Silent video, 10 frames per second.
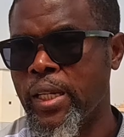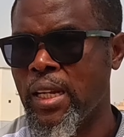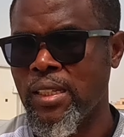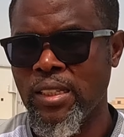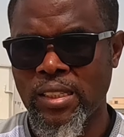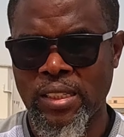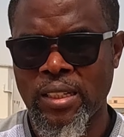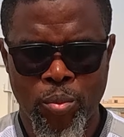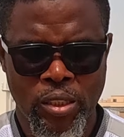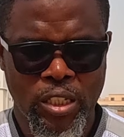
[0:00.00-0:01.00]
than this.
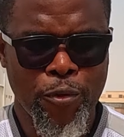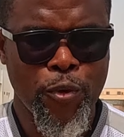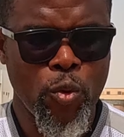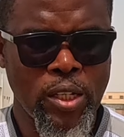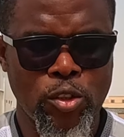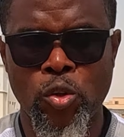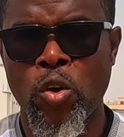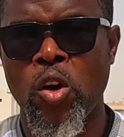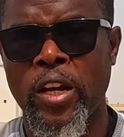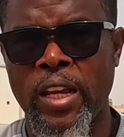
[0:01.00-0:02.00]
But if you want to
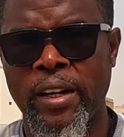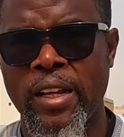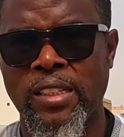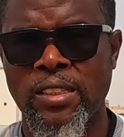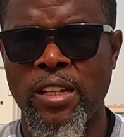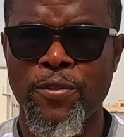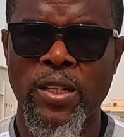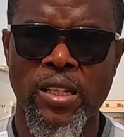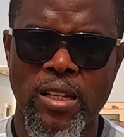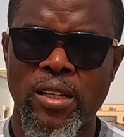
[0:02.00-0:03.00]
go on a race,
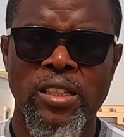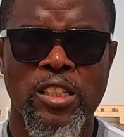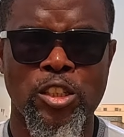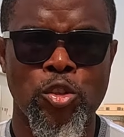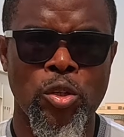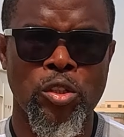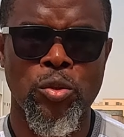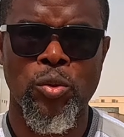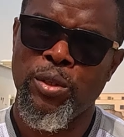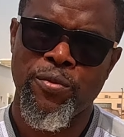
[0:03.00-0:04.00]
definitely this is going
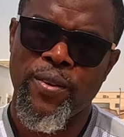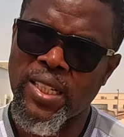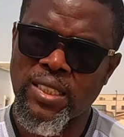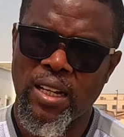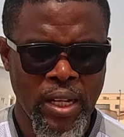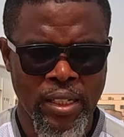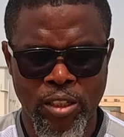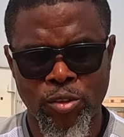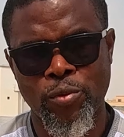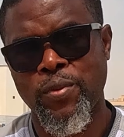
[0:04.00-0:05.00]
to be faster than the
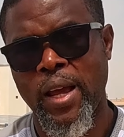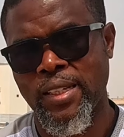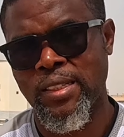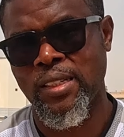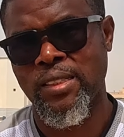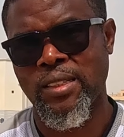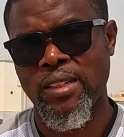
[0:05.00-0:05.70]
Zoomfly 6.